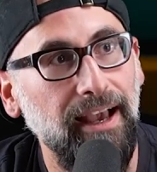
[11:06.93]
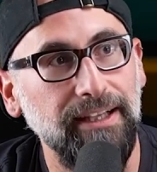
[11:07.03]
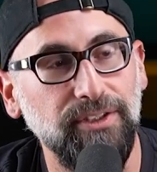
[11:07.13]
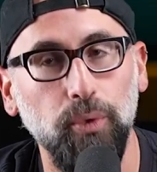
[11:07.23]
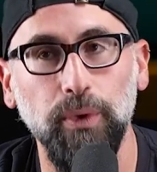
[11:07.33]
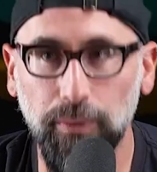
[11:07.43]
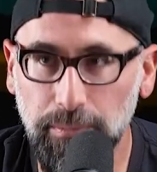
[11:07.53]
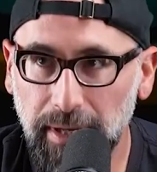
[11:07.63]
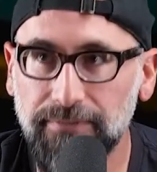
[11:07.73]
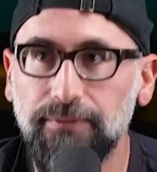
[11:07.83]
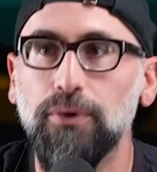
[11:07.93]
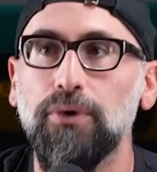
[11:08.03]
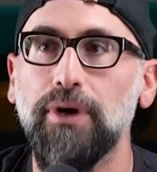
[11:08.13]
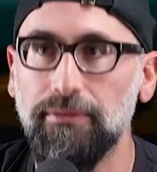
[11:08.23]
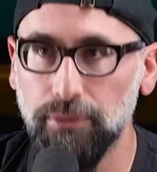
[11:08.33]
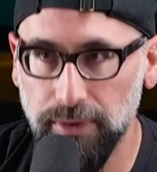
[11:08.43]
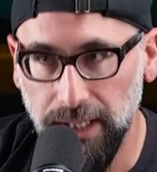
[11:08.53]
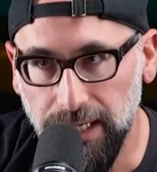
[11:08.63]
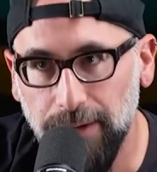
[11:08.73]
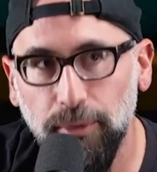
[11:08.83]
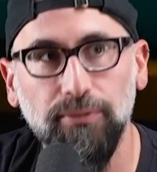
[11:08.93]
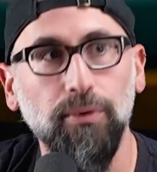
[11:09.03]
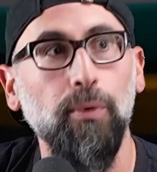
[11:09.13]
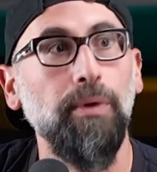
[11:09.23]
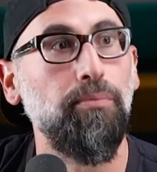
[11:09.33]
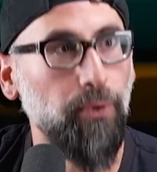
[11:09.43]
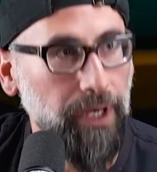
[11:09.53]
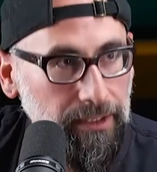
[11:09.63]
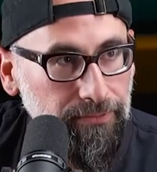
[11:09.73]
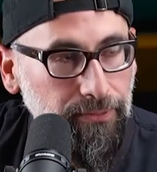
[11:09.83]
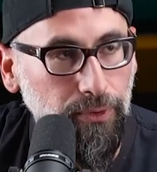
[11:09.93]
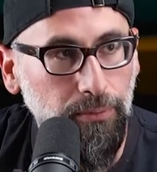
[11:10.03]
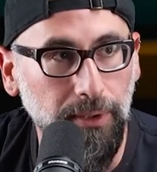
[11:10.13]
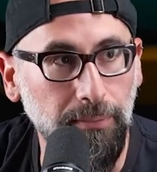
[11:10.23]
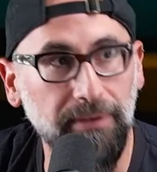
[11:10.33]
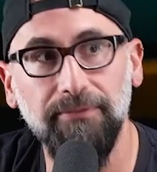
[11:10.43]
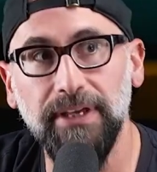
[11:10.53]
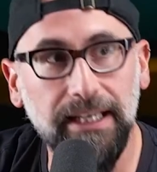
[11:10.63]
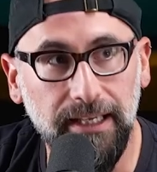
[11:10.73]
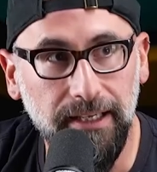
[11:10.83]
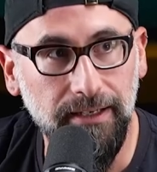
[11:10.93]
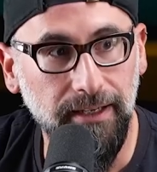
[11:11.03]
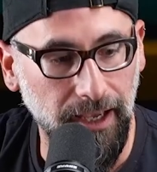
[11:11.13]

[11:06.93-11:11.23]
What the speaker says: And so we would make food. Everyone that came over would bring food, but it'd be vegan.